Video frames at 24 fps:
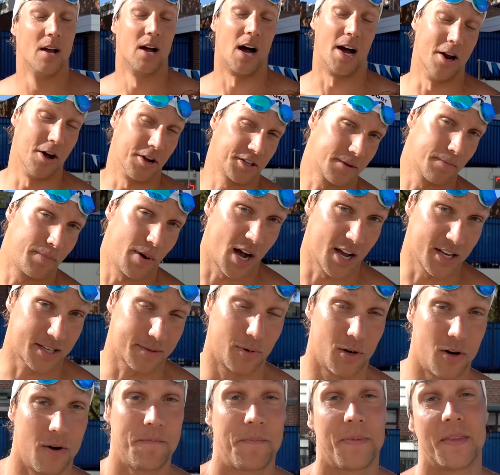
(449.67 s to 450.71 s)
I know it's
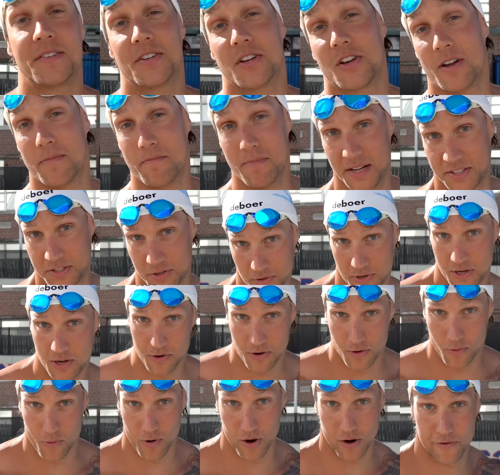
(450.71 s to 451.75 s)
impossible. It's a good mental cue
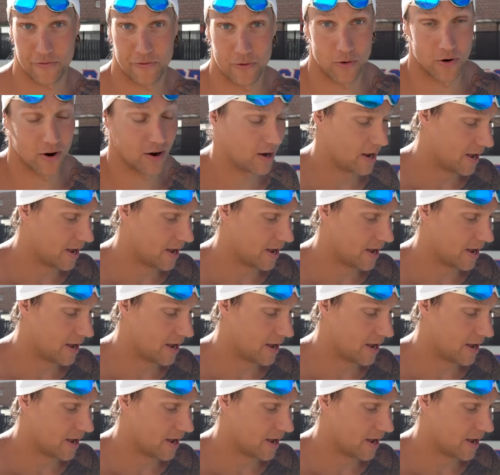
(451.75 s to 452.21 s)
to work for,